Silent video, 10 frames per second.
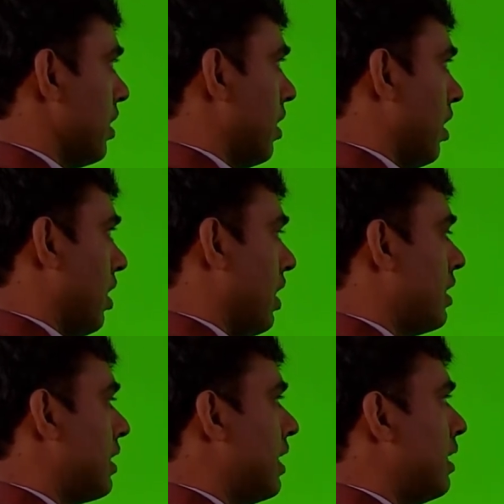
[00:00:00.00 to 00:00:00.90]
all the
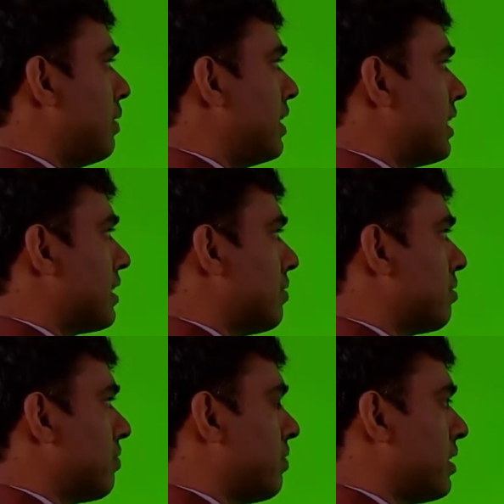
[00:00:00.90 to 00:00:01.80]
elements except the
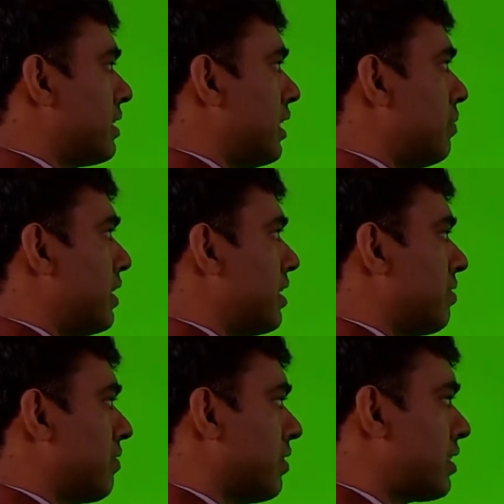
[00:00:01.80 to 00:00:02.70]
first element of a
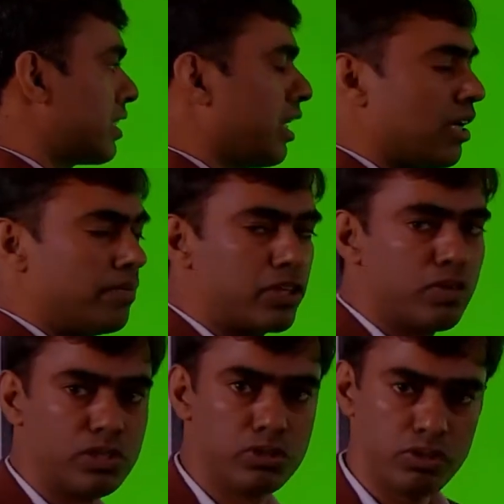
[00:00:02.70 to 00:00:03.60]
first column equal
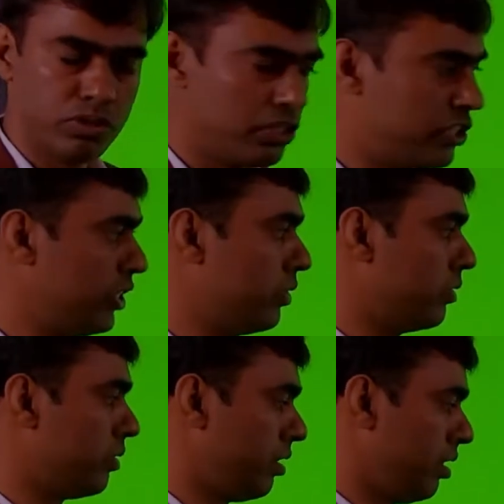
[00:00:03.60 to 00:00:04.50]
to 0.
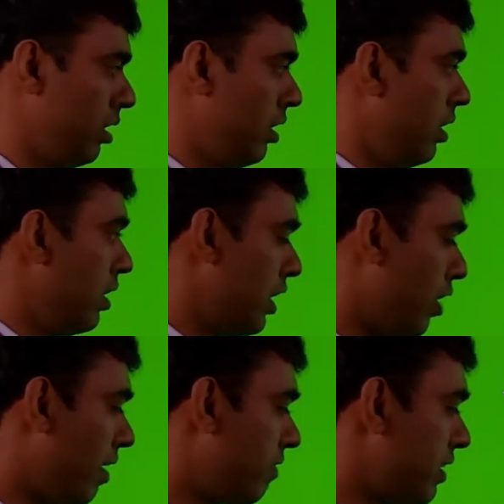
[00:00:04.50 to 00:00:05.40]
Now,
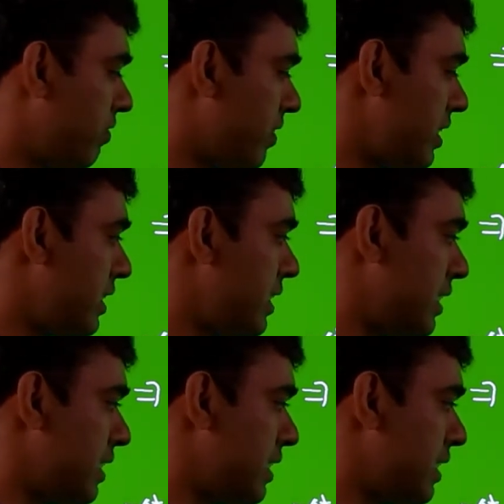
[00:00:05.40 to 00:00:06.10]
after first stage of